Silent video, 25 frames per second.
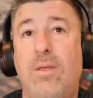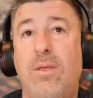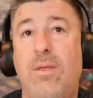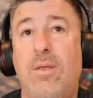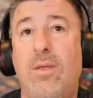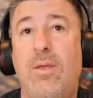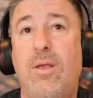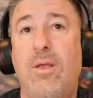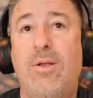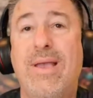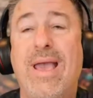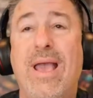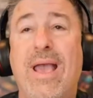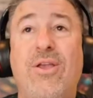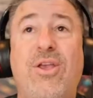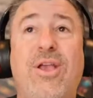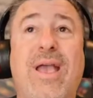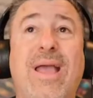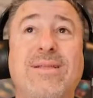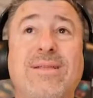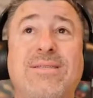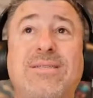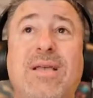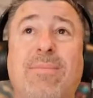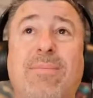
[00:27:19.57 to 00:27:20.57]
Okay, you getting
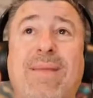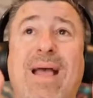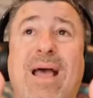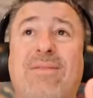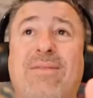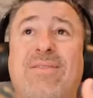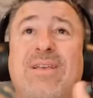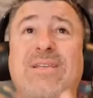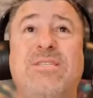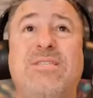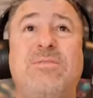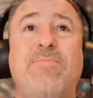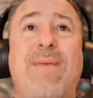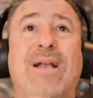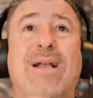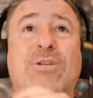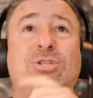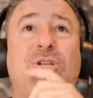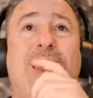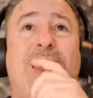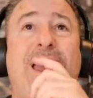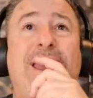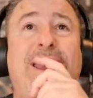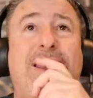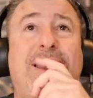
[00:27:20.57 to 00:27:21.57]
something out of this? Smash
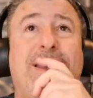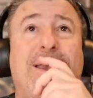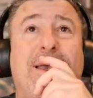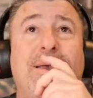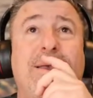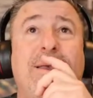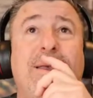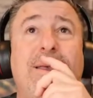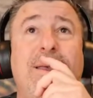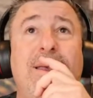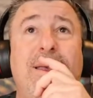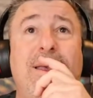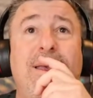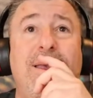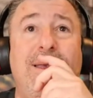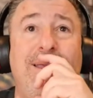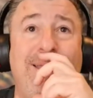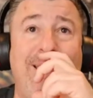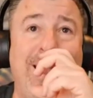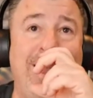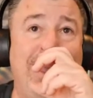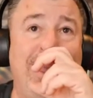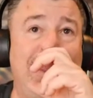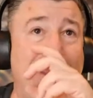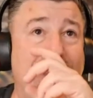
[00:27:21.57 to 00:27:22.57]
like
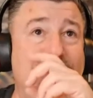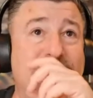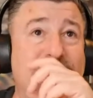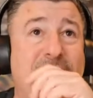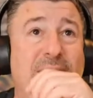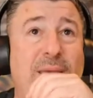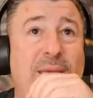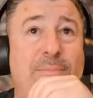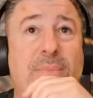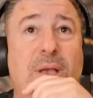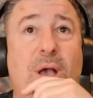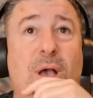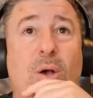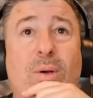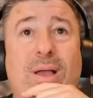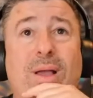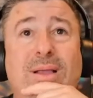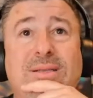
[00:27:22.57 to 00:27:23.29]
and let's keep going.